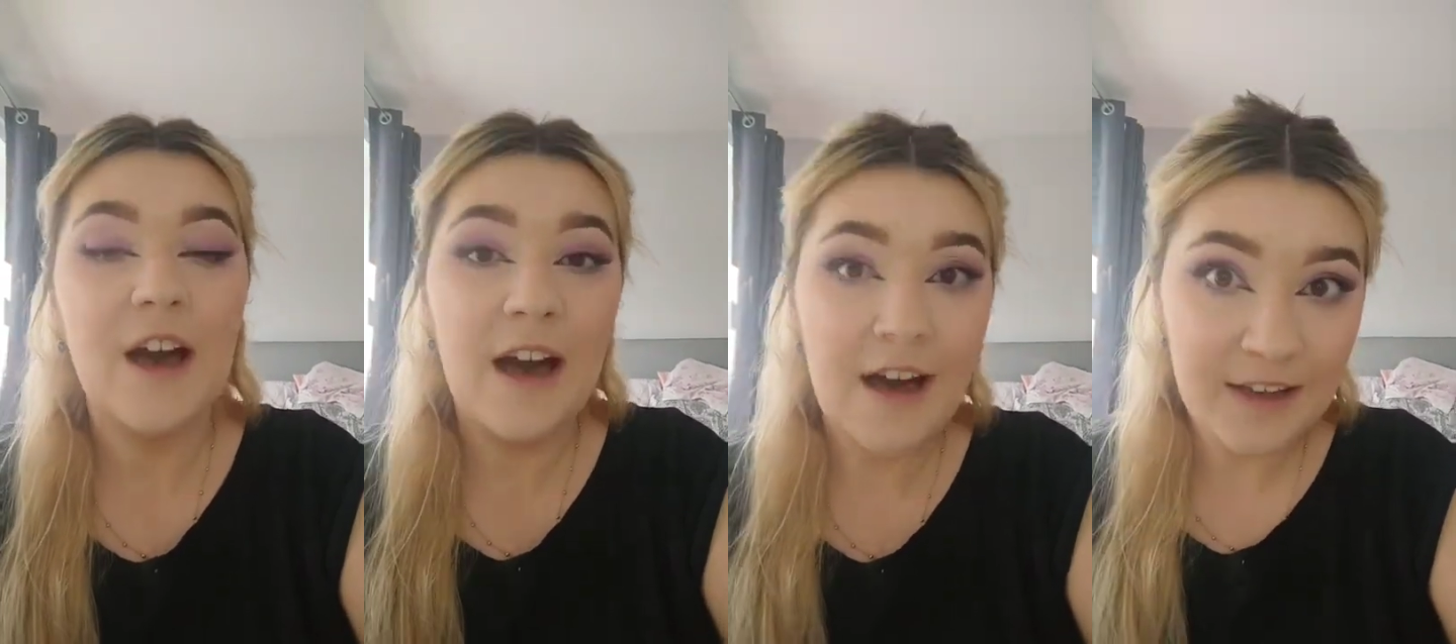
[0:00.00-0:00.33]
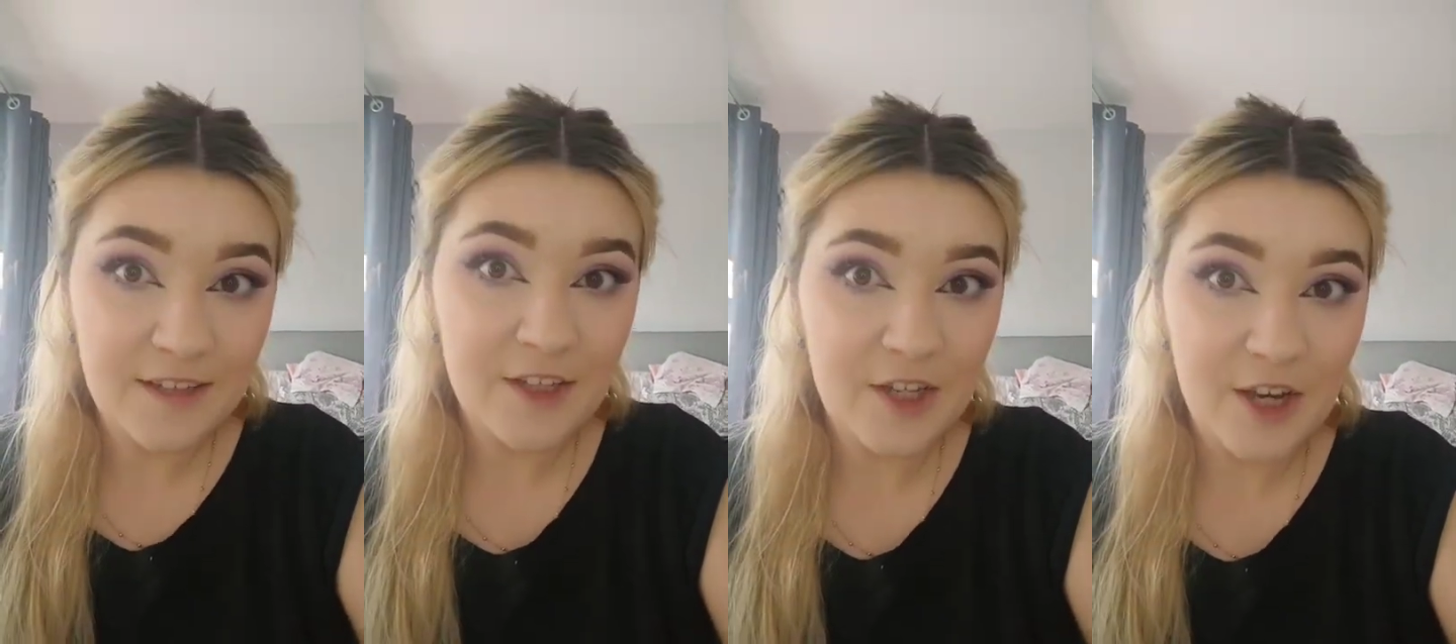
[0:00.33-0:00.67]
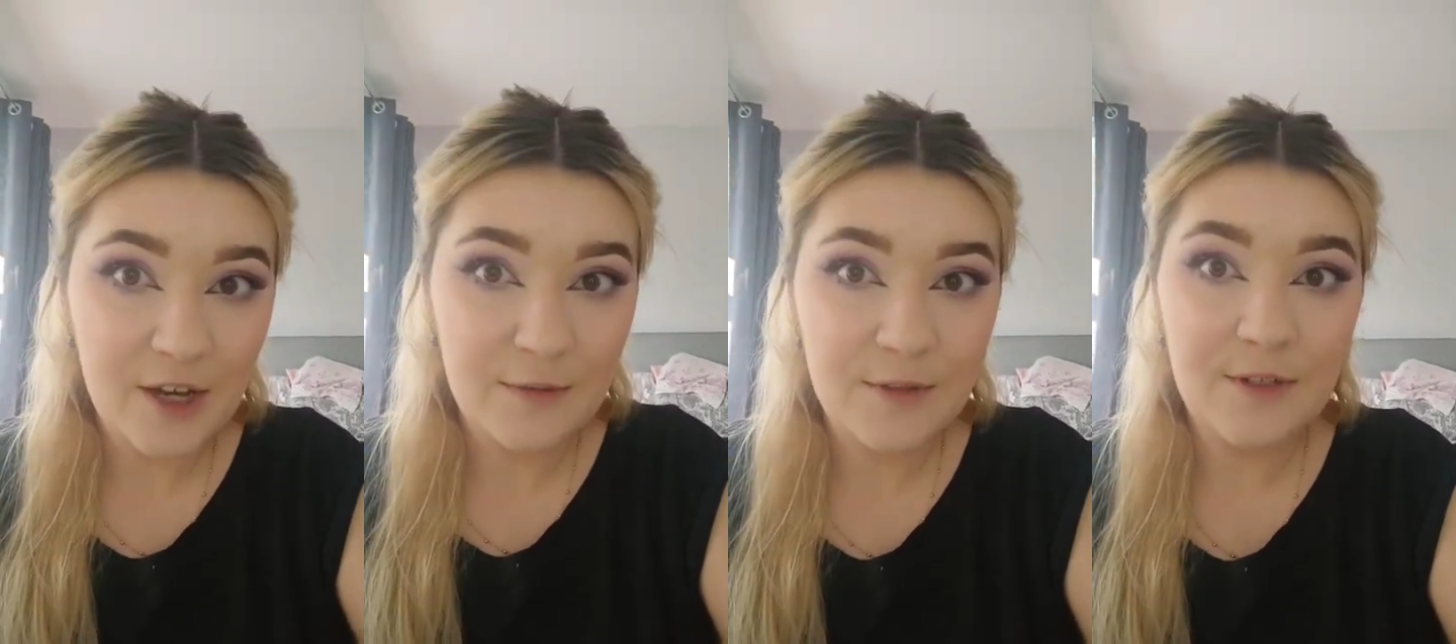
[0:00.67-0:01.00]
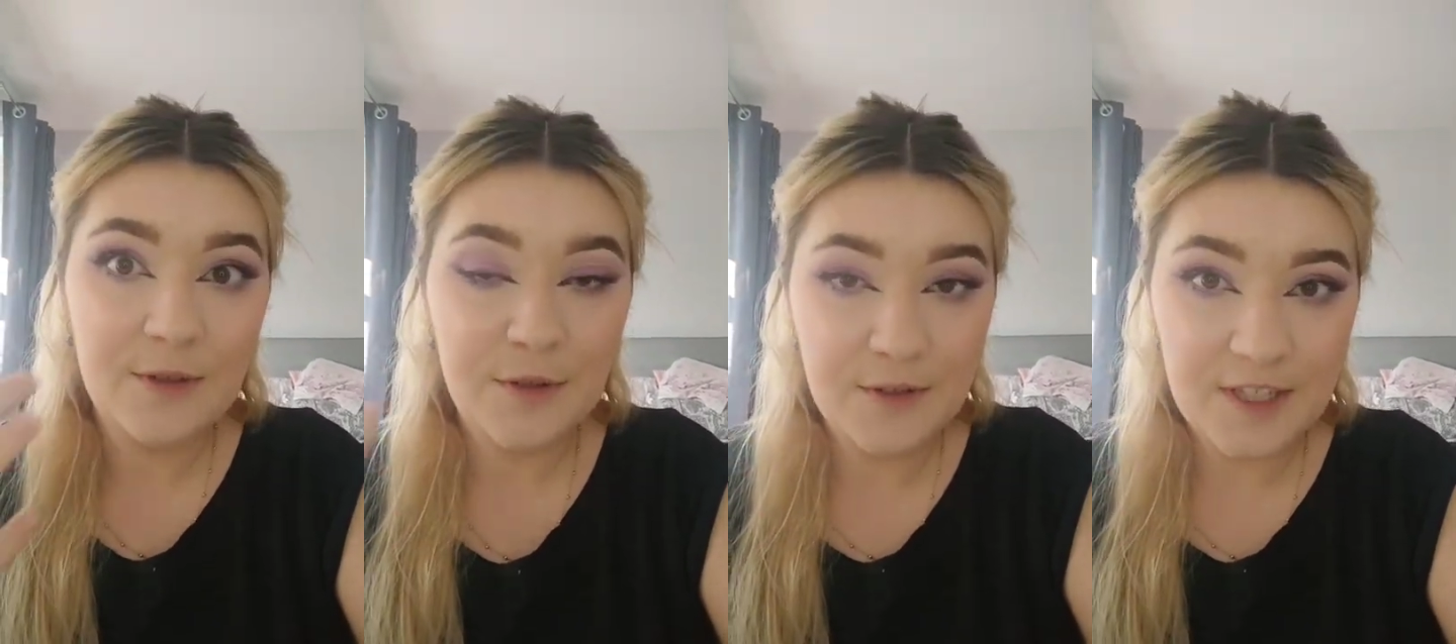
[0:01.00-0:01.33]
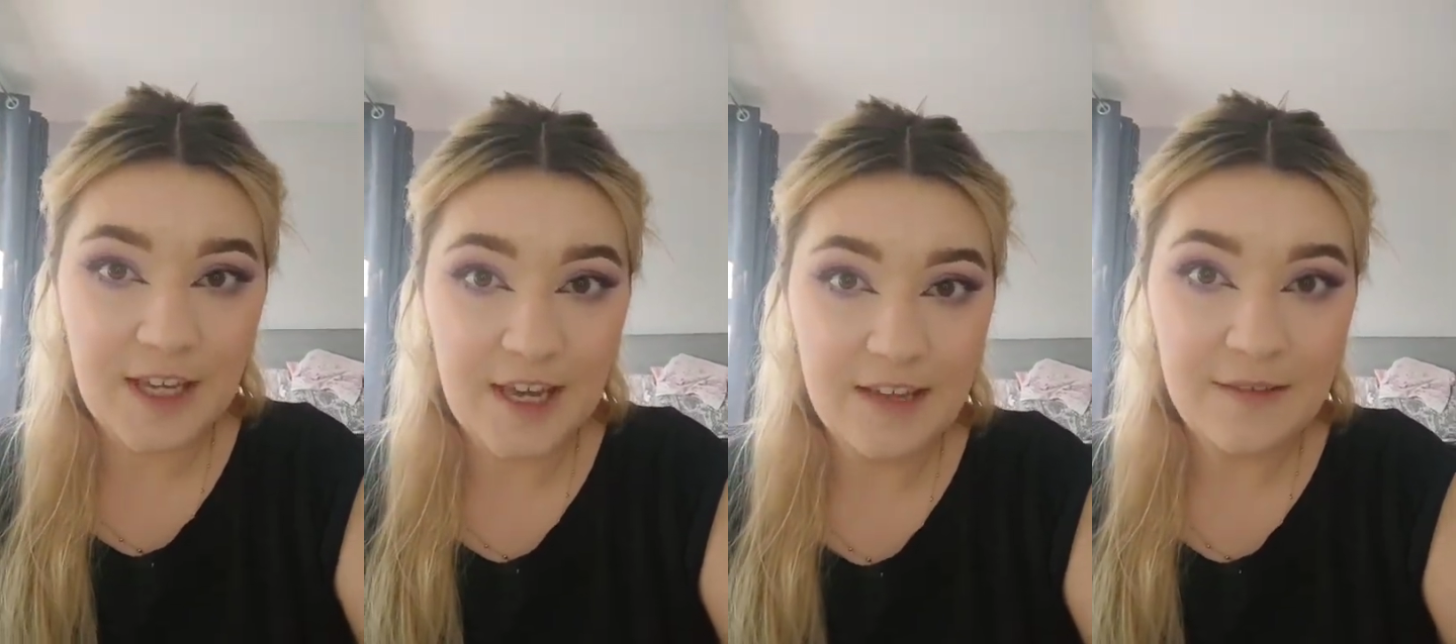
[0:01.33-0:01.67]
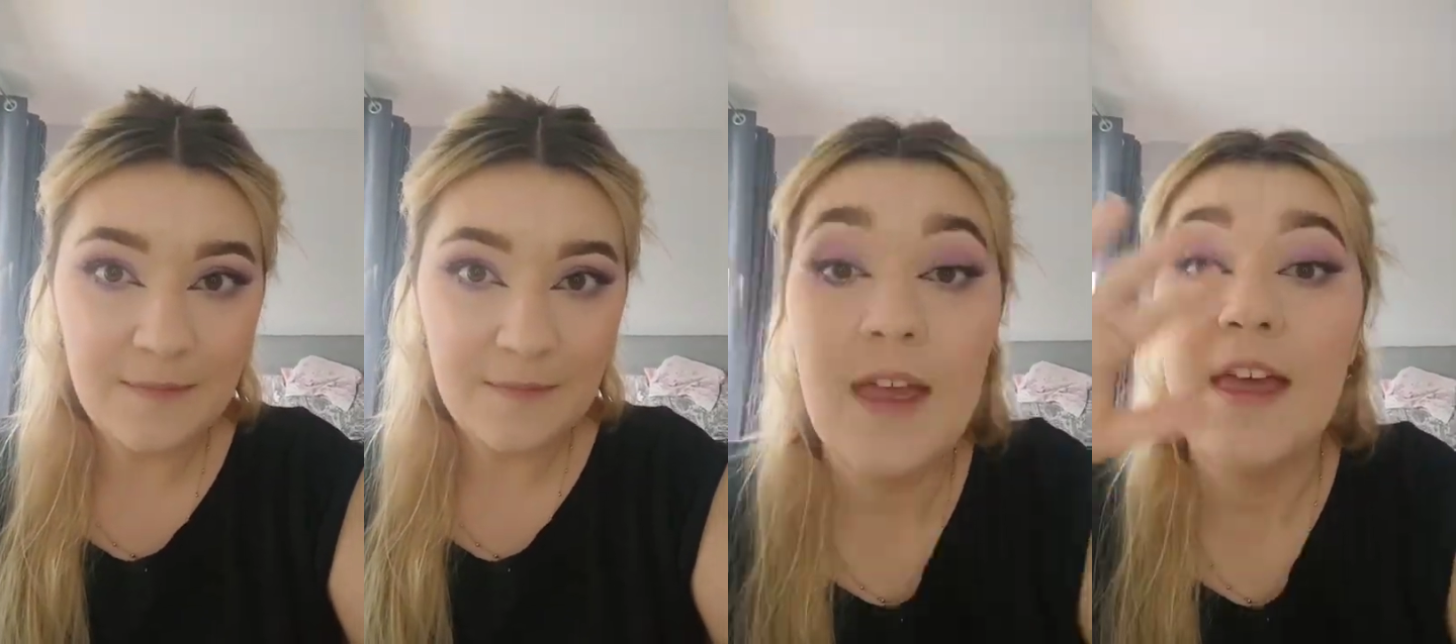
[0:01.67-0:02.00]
undertones to your skin,